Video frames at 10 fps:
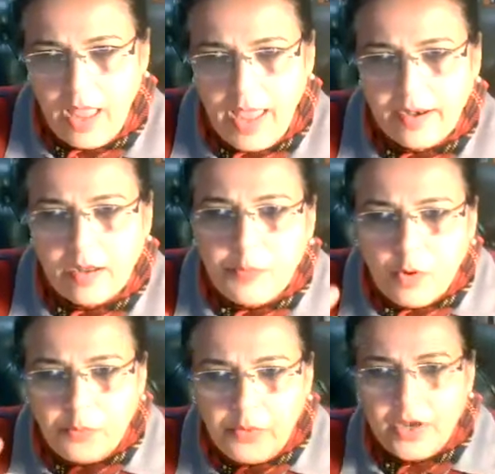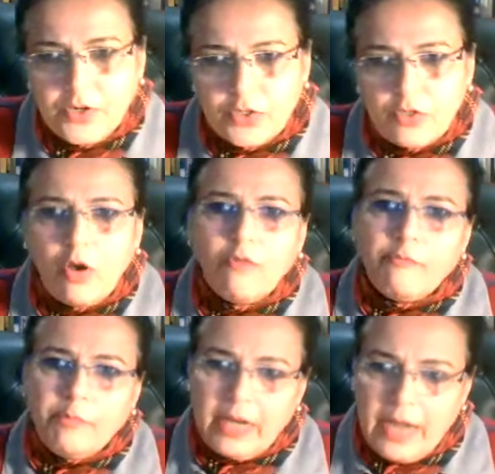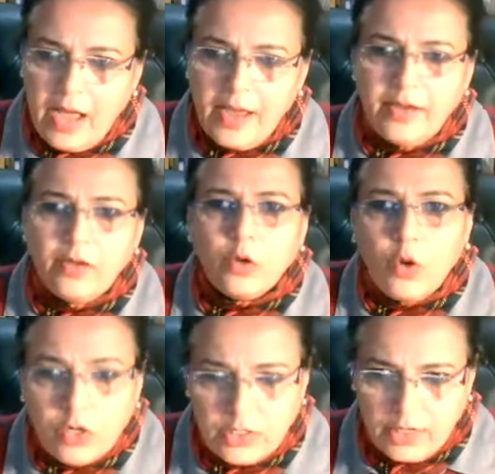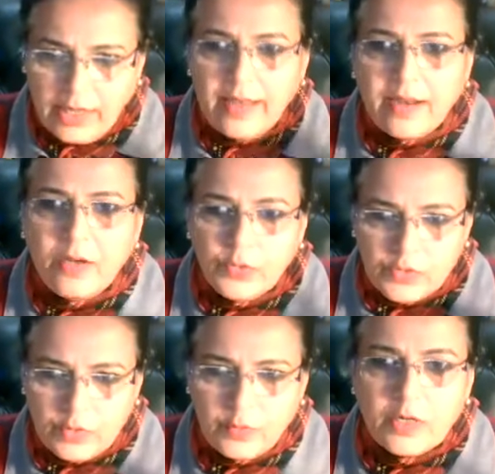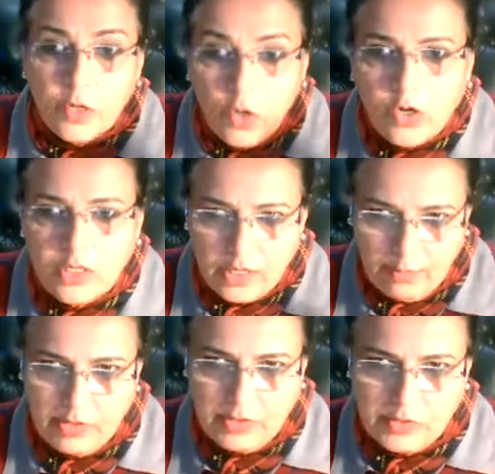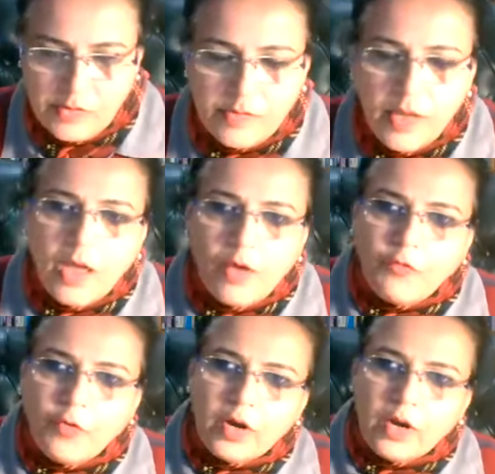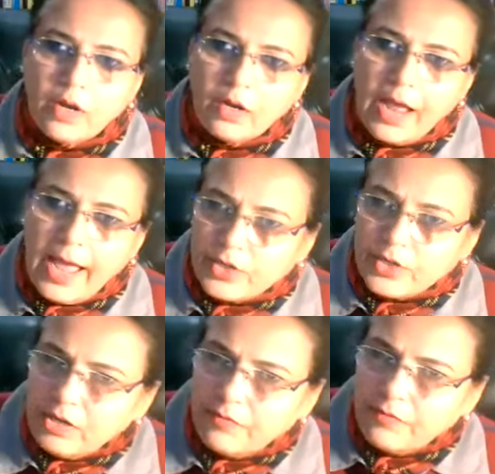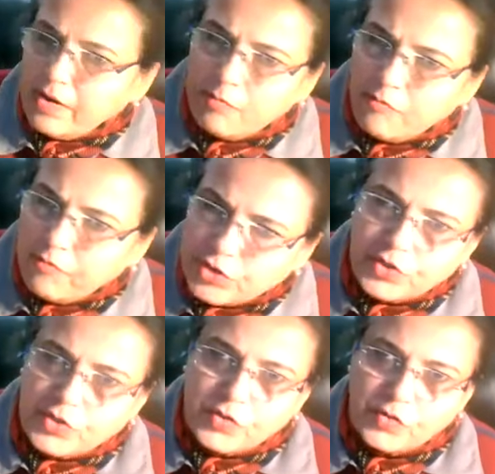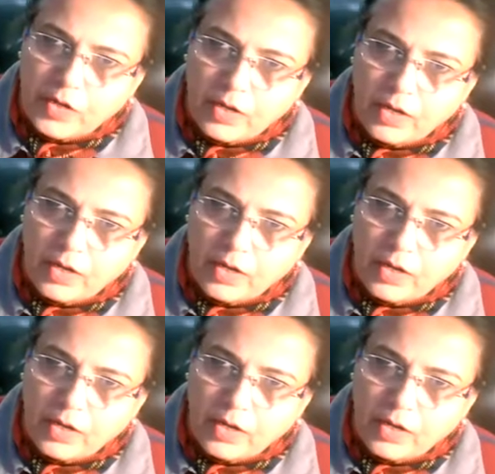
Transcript: and appropriation of benign, good, again, I'll use the word good images for actually very vicious